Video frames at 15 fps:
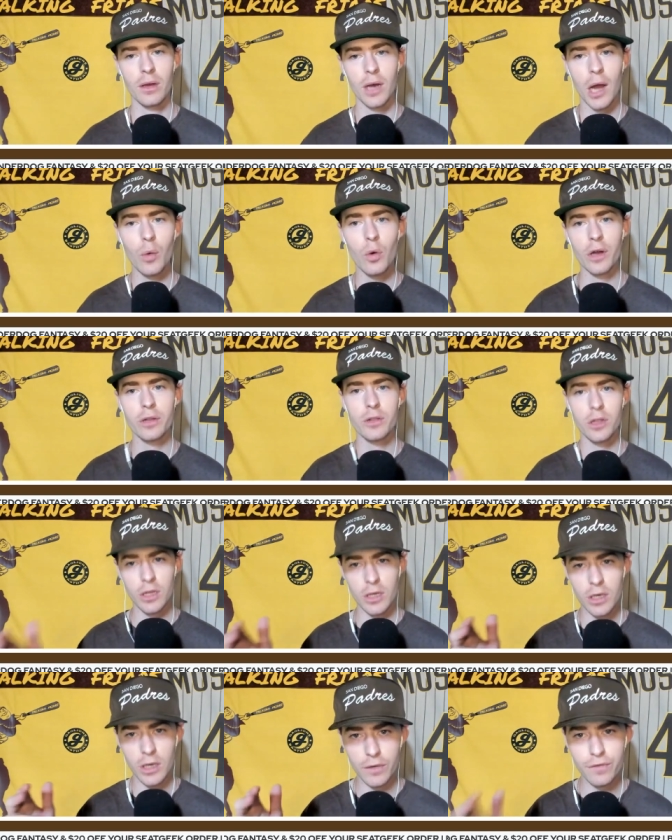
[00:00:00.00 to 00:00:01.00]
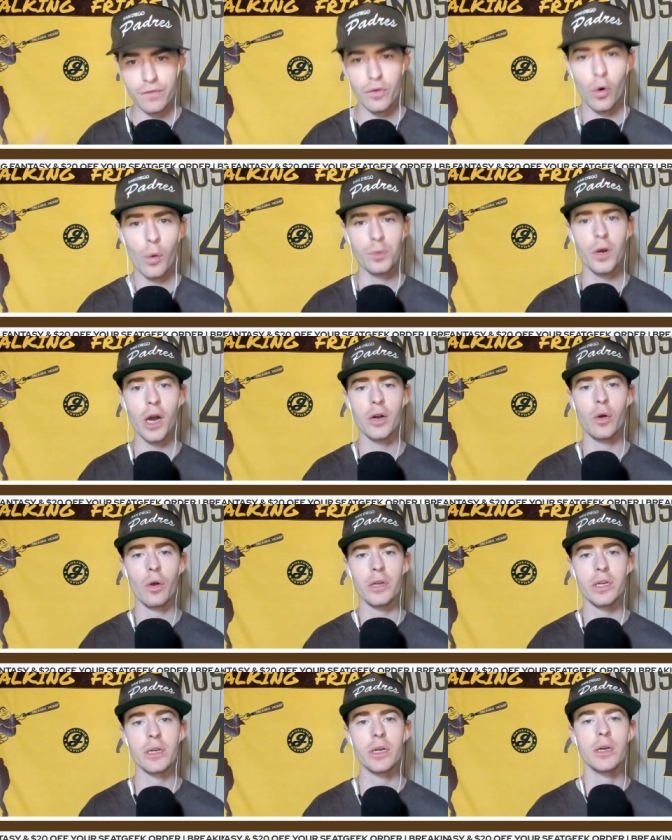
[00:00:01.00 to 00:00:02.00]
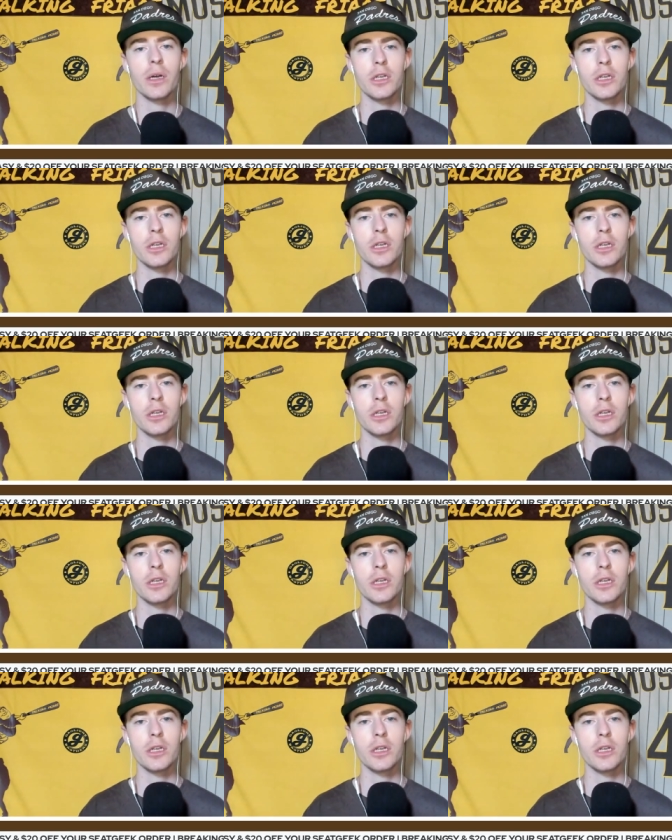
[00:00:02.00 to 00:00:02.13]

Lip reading: I want the full priority